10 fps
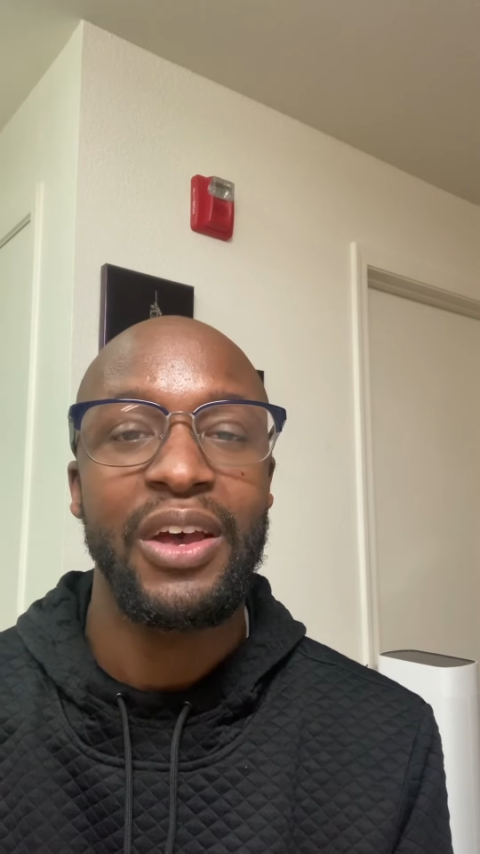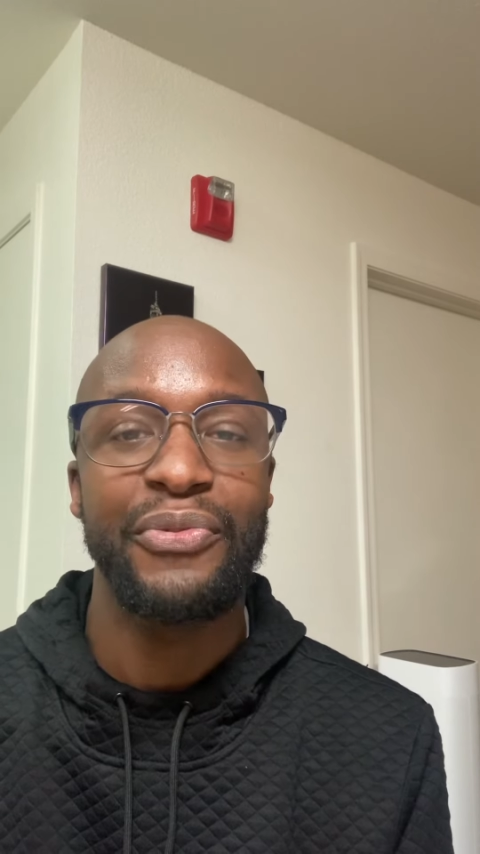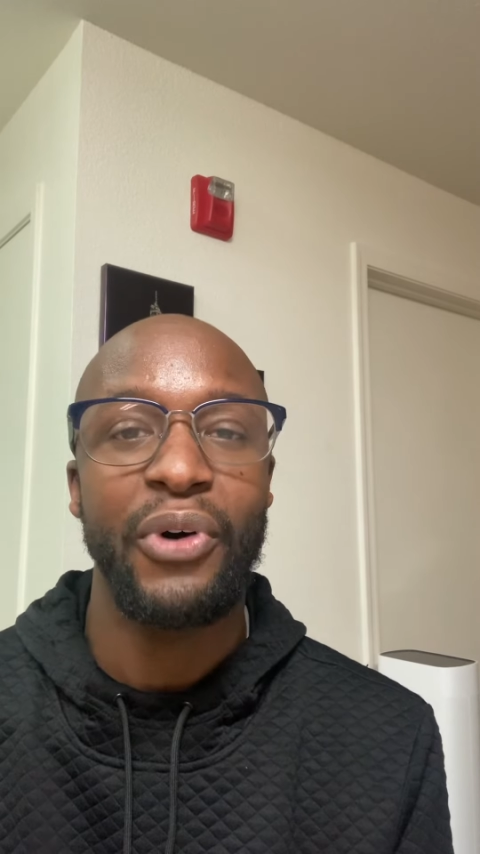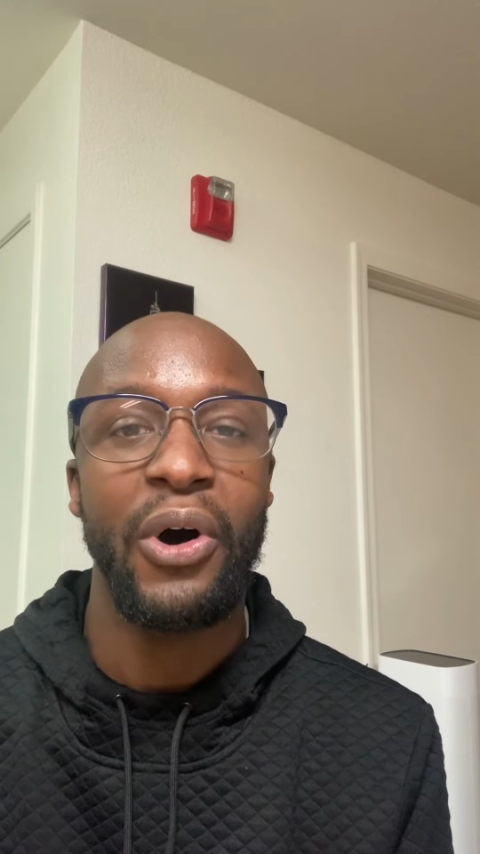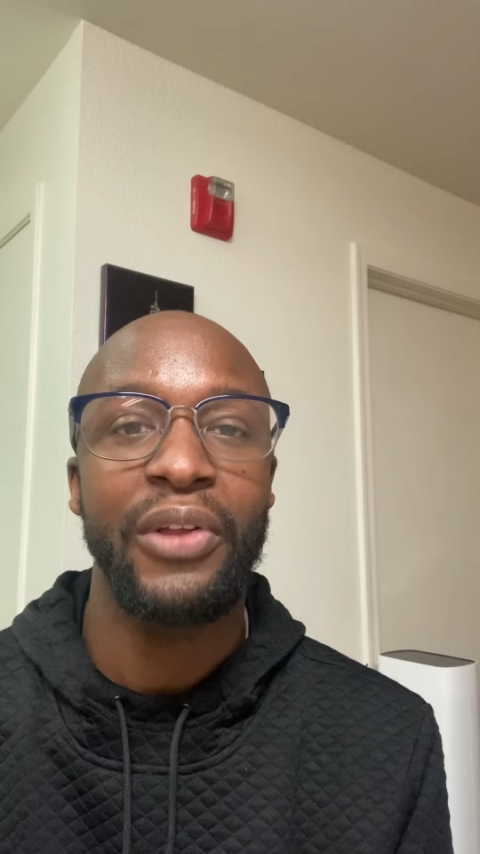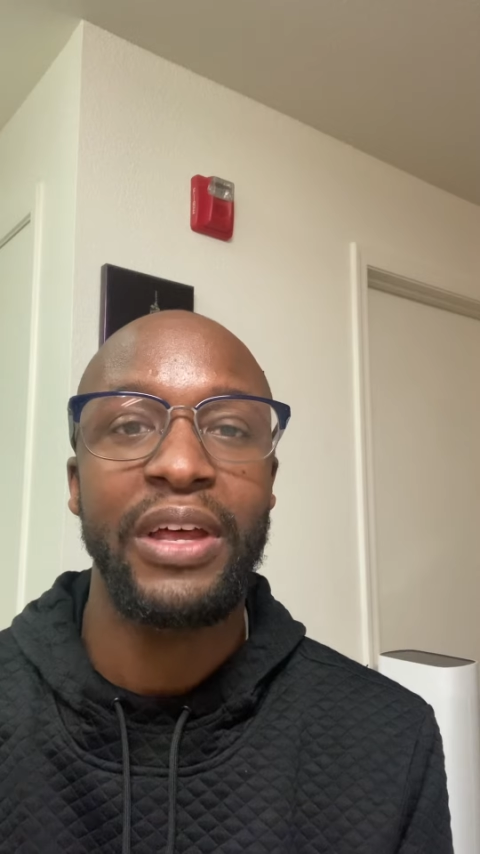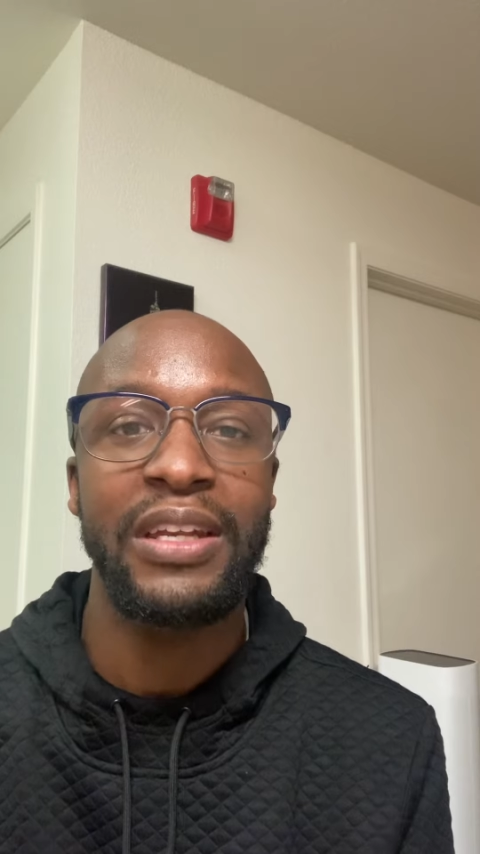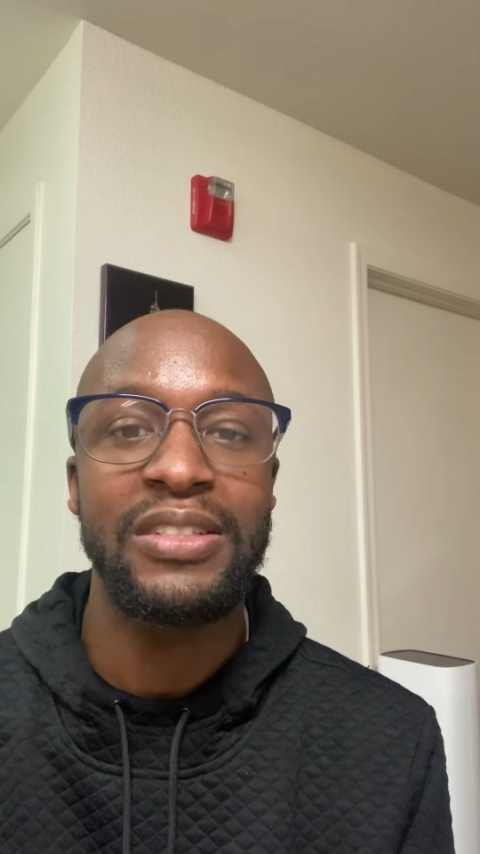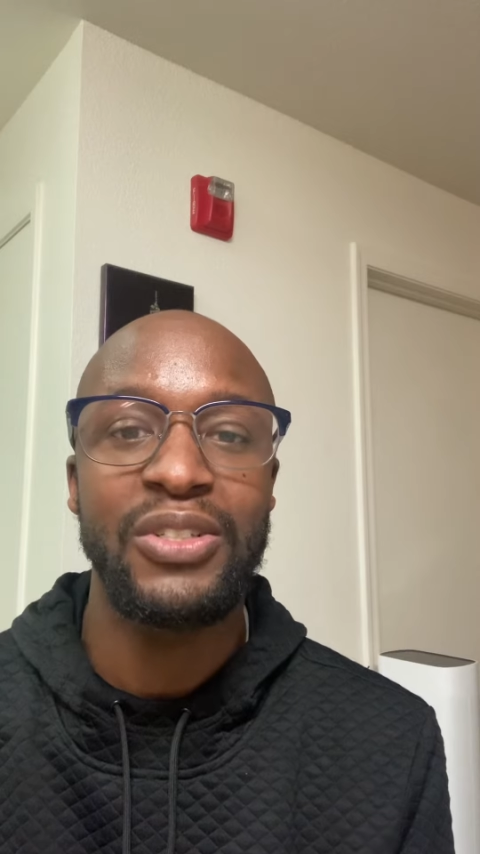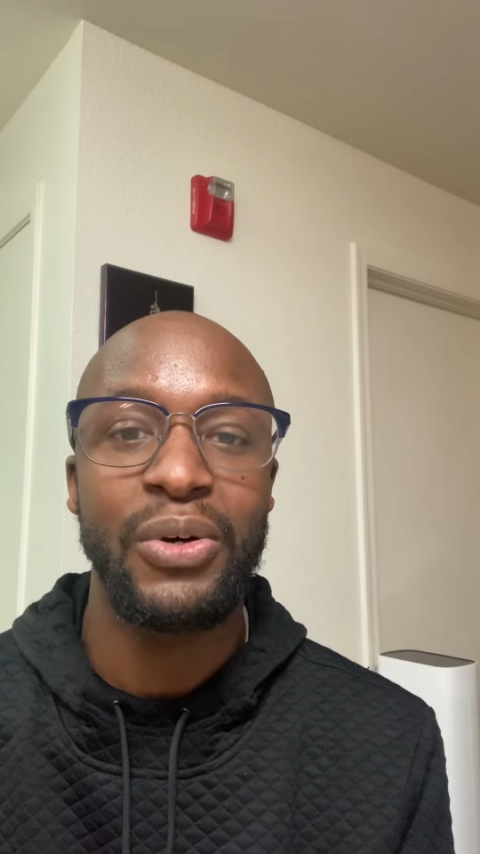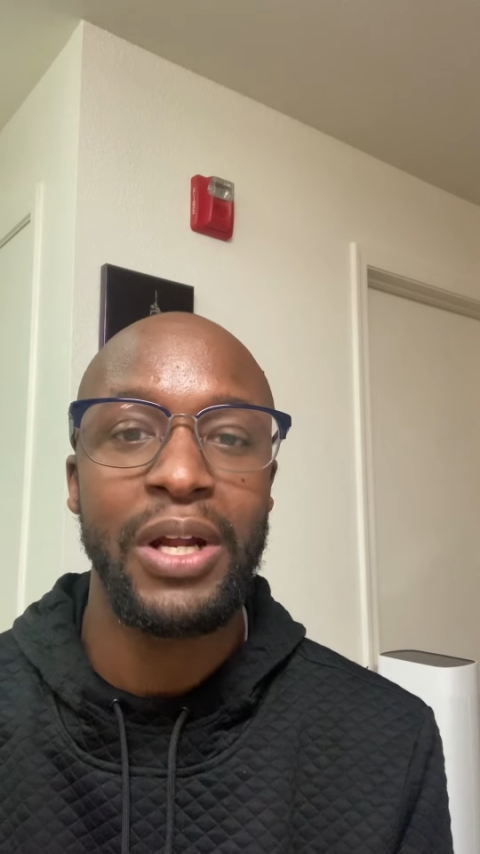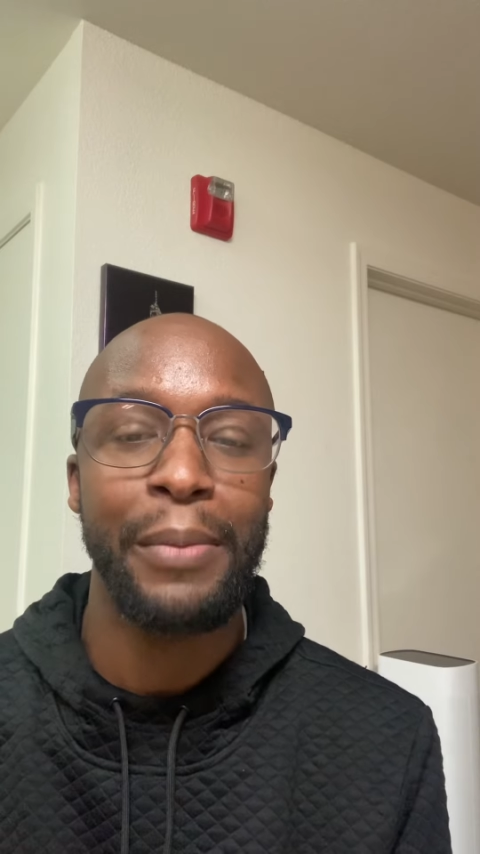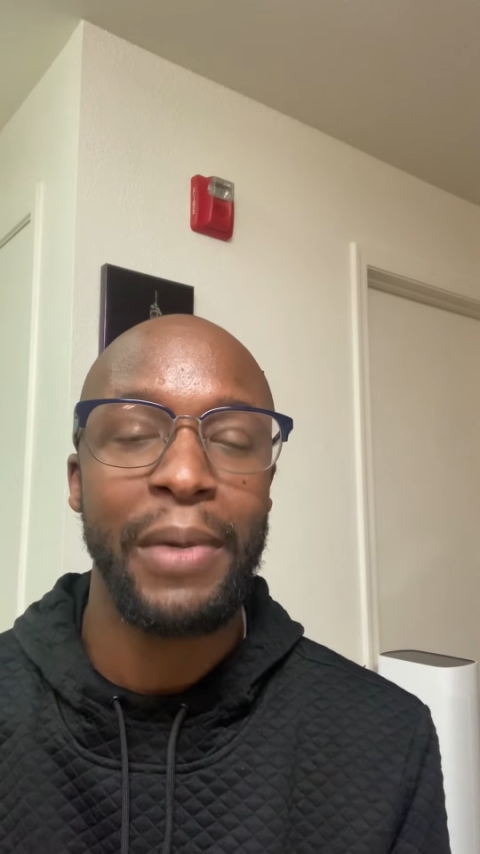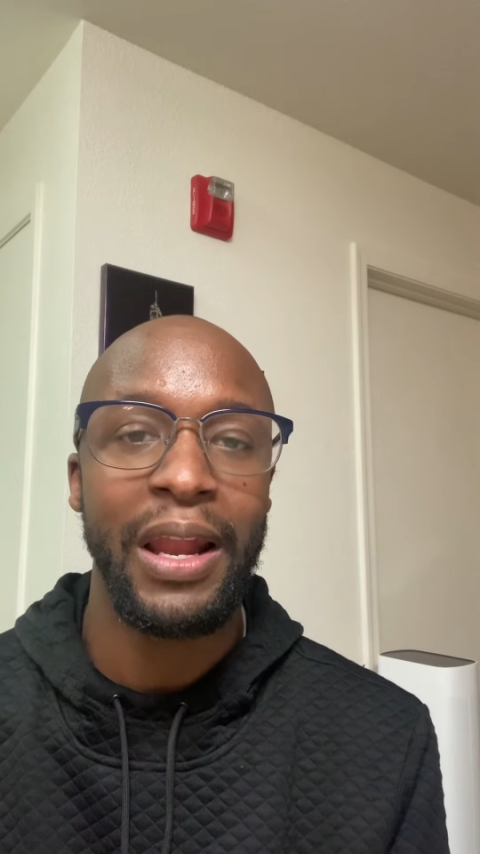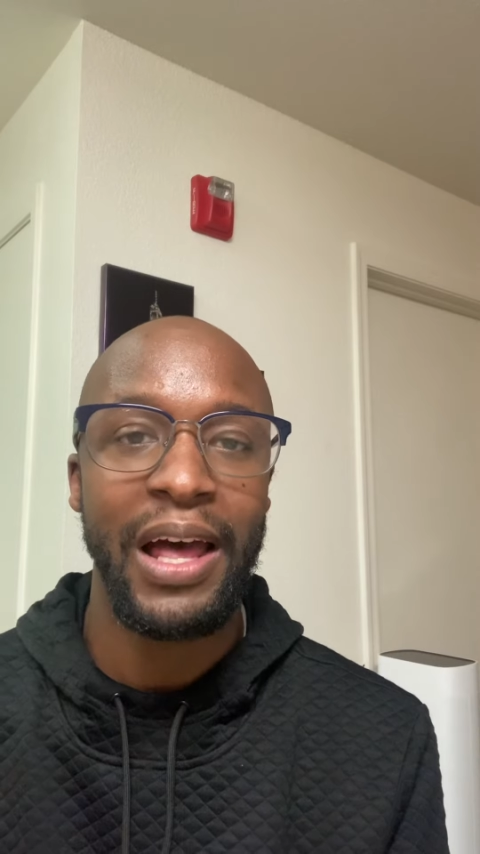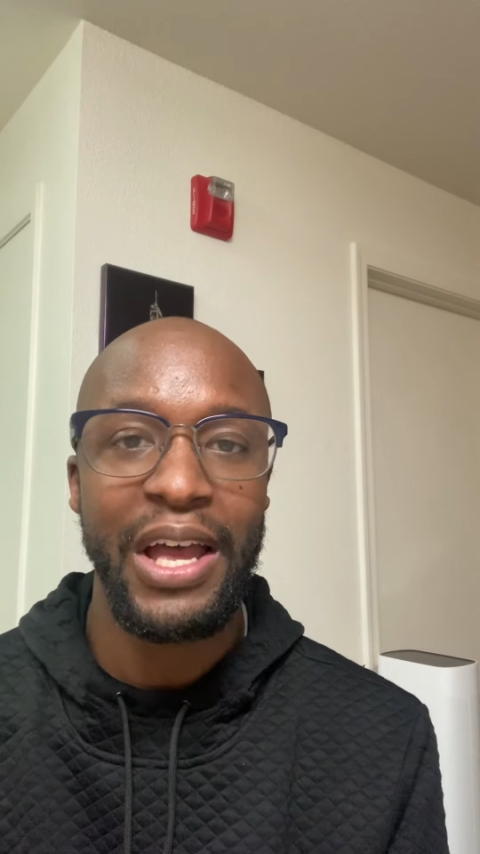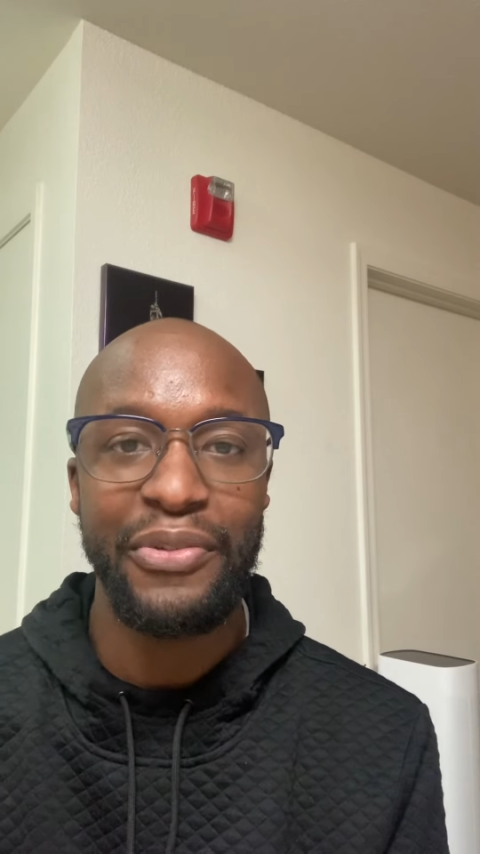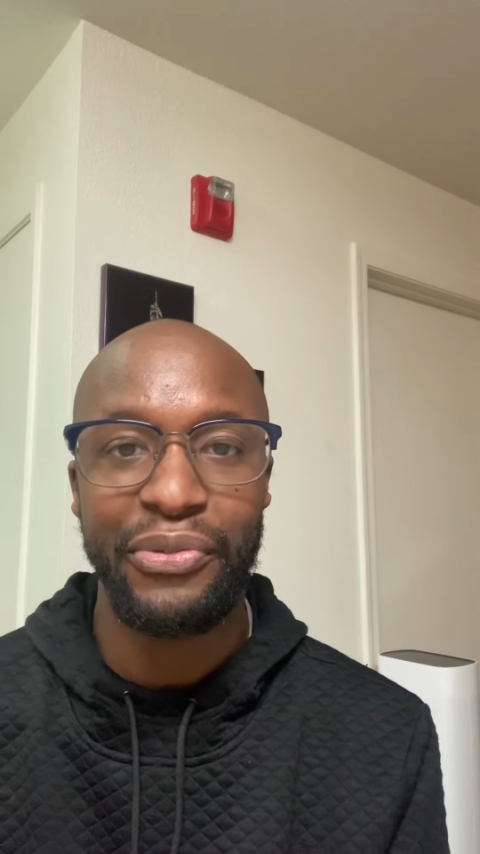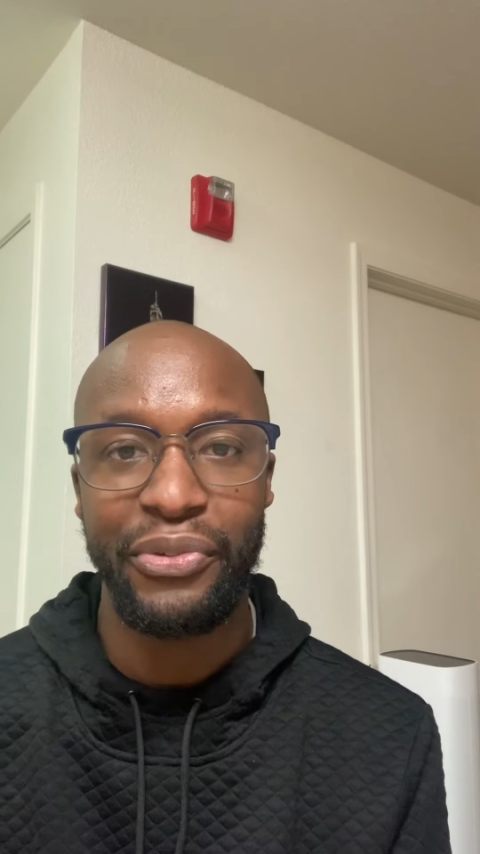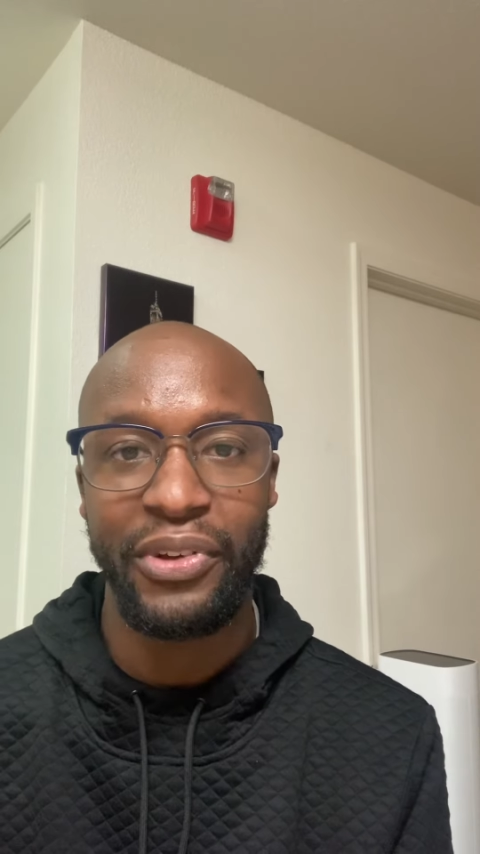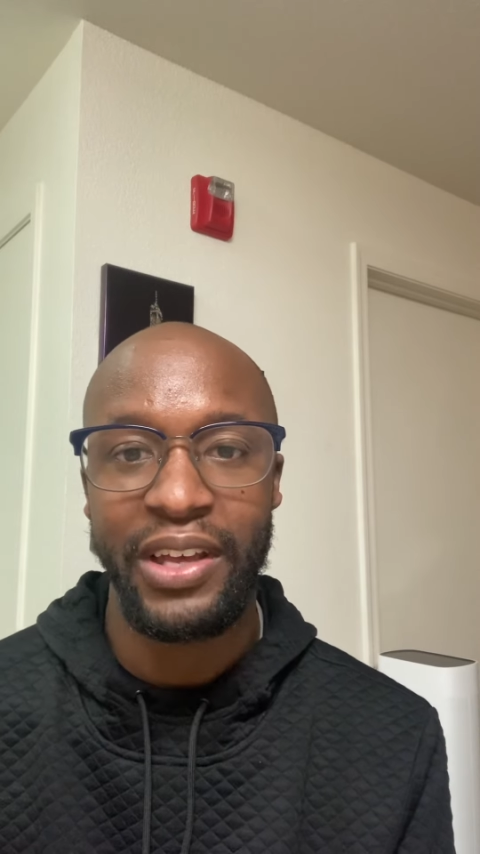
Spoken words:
for all that he's doing in my life